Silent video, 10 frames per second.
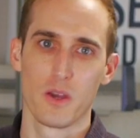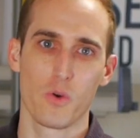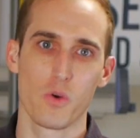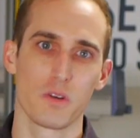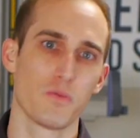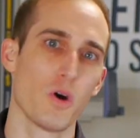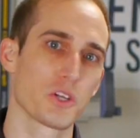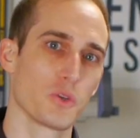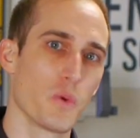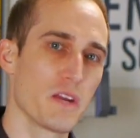or have
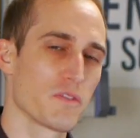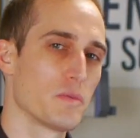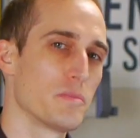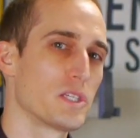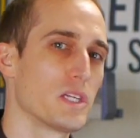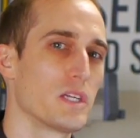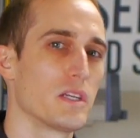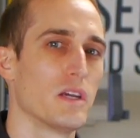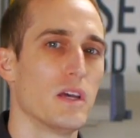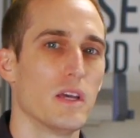walked away from the machine,
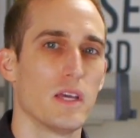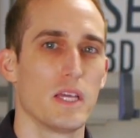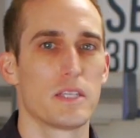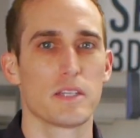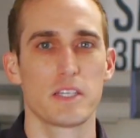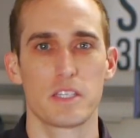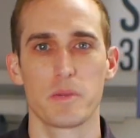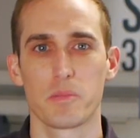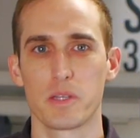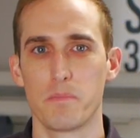it's nice to be
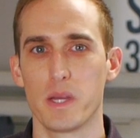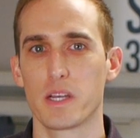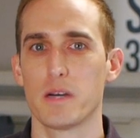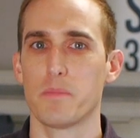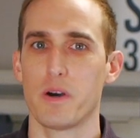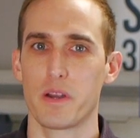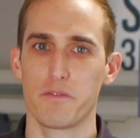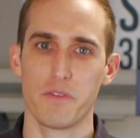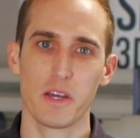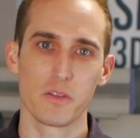able to pick up on a
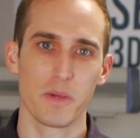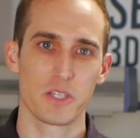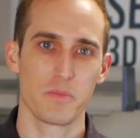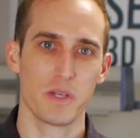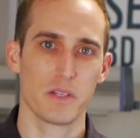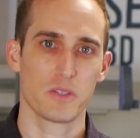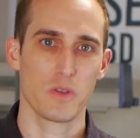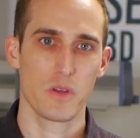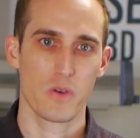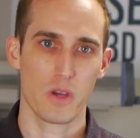failed measurement so
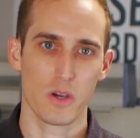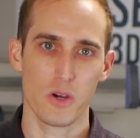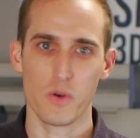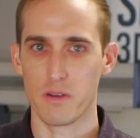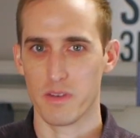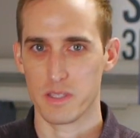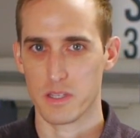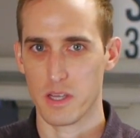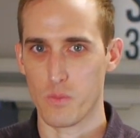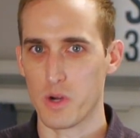that you can go
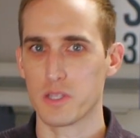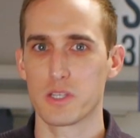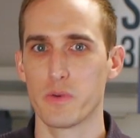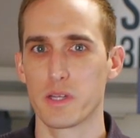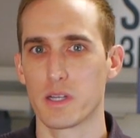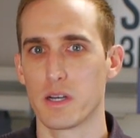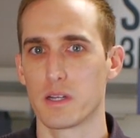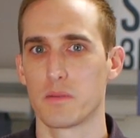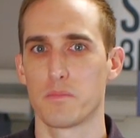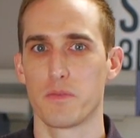investigate what is going
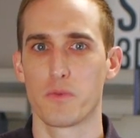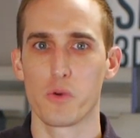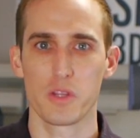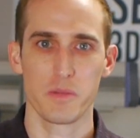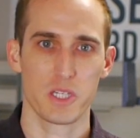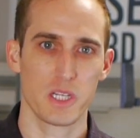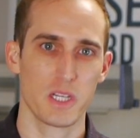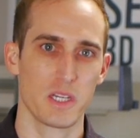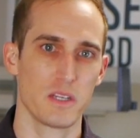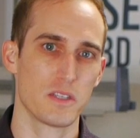on before the
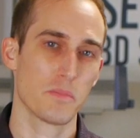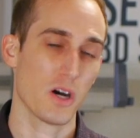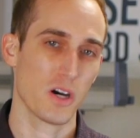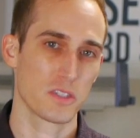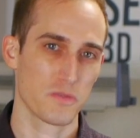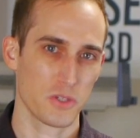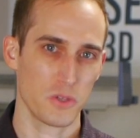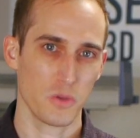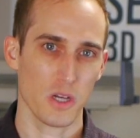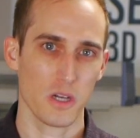machine is paused for
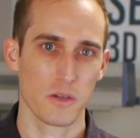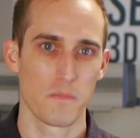too long.